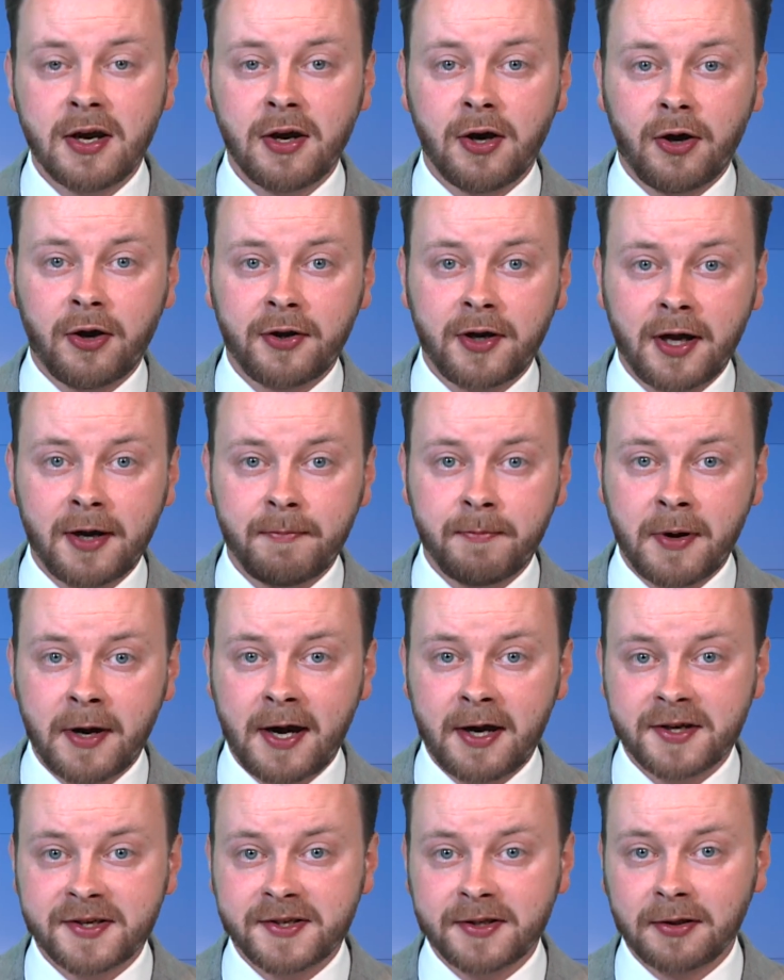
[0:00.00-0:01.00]
on a
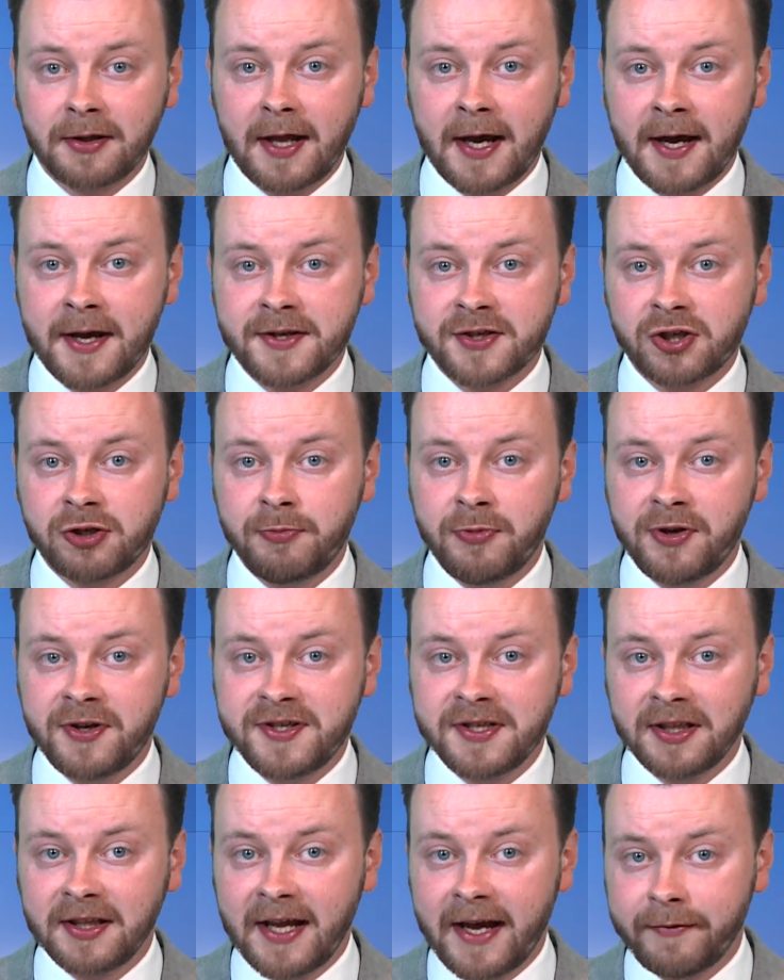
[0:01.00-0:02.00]
personal and
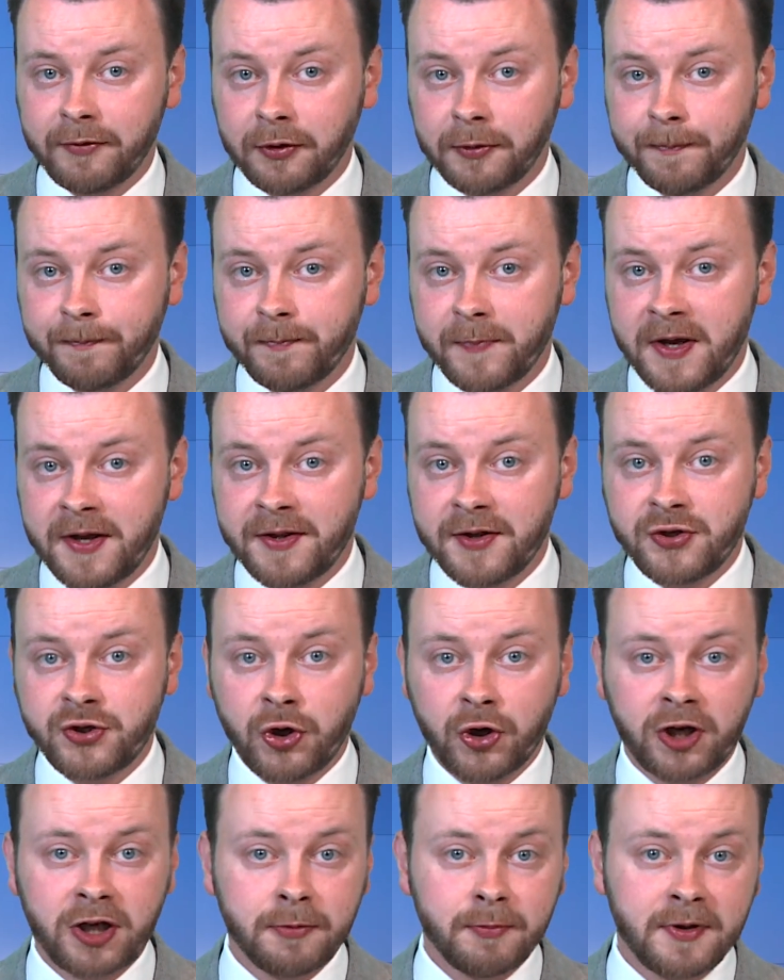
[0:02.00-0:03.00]
community level. In the
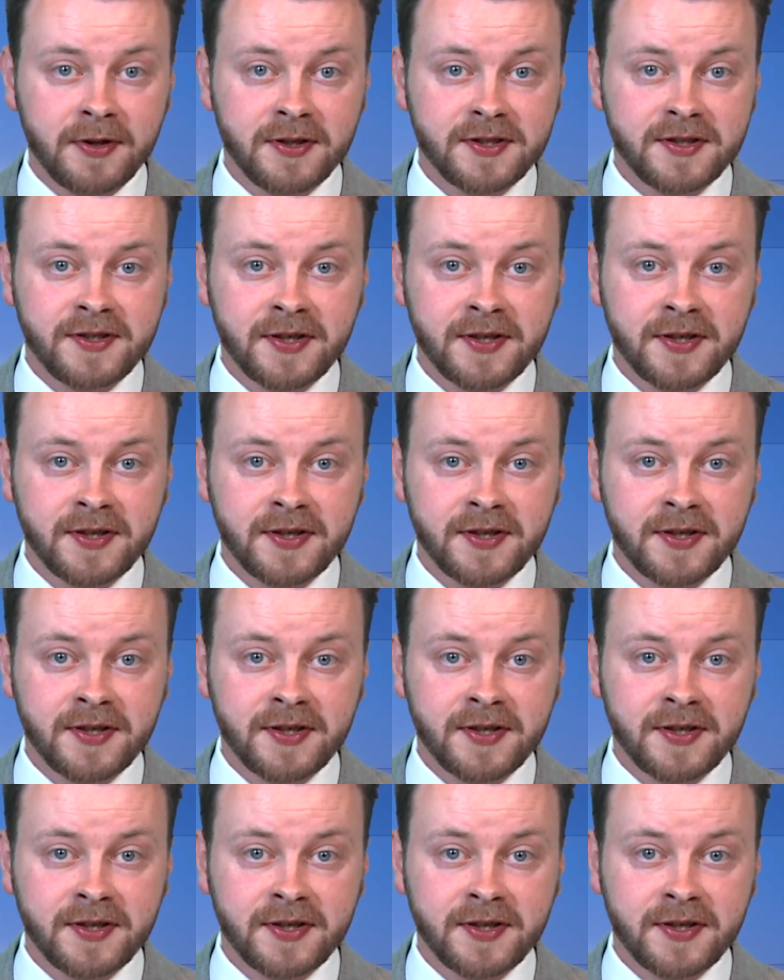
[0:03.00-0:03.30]
document